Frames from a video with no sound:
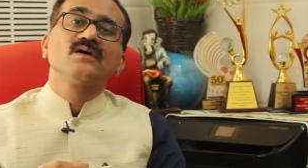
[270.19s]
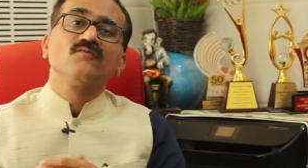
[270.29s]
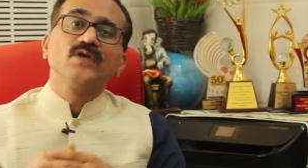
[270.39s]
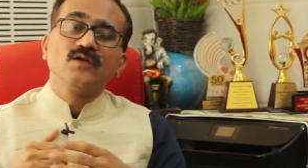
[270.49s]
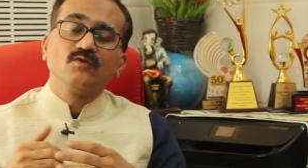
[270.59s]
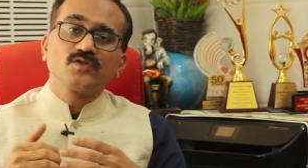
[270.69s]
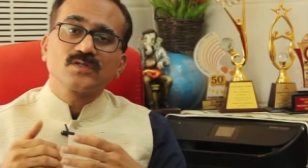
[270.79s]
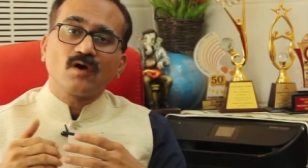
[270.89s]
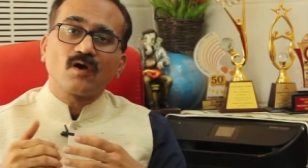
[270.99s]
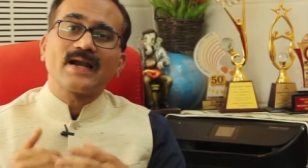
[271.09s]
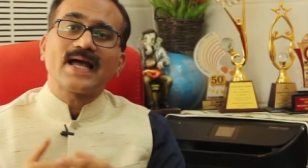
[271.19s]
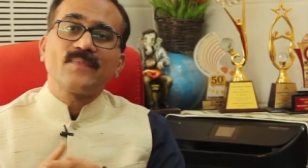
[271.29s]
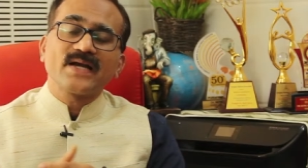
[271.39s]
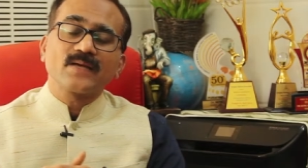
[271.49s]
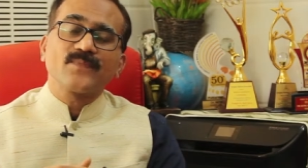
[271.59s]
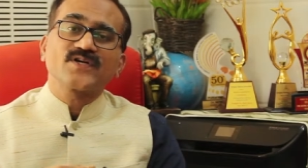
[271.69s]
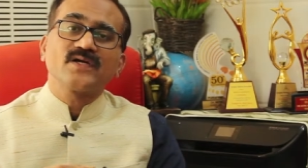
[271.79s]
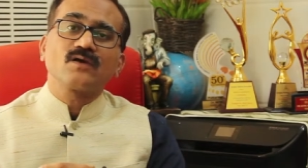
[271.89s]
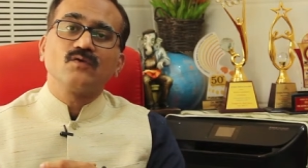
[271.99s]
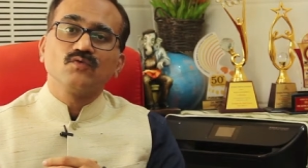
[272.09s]
we lose or diabetic
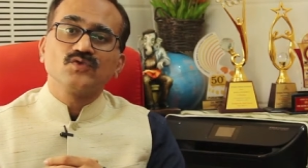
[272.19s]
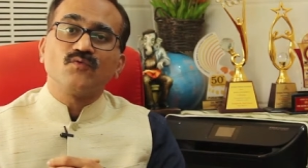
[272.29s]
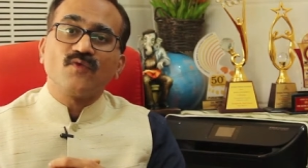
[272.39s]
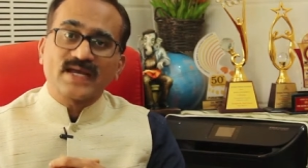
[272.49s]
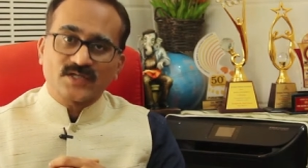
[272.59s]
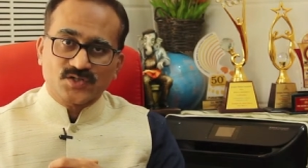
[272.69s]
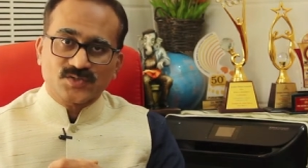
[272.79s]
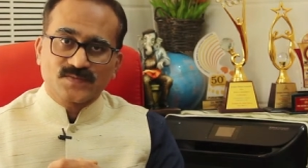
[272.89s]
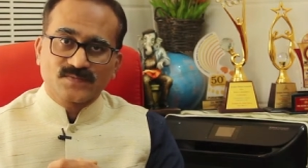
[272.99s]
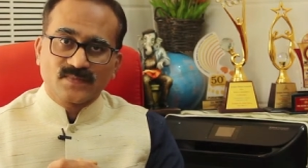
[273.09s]
patient lose weight